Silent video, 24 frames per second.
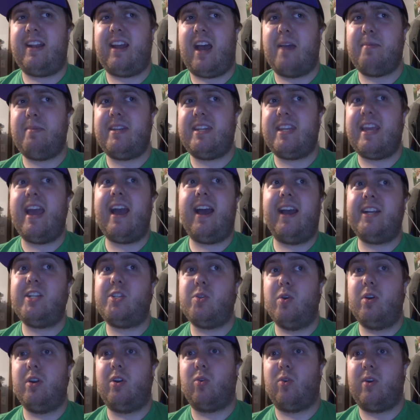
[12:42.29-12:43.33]
I mean, yeah, I
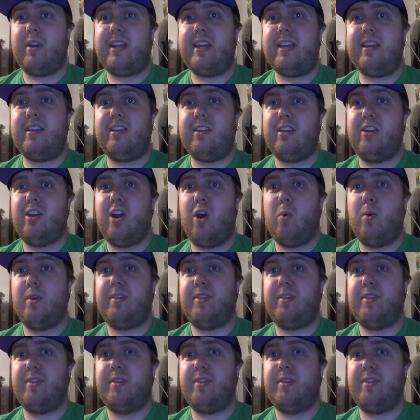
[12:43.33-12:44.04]
do agree, you know,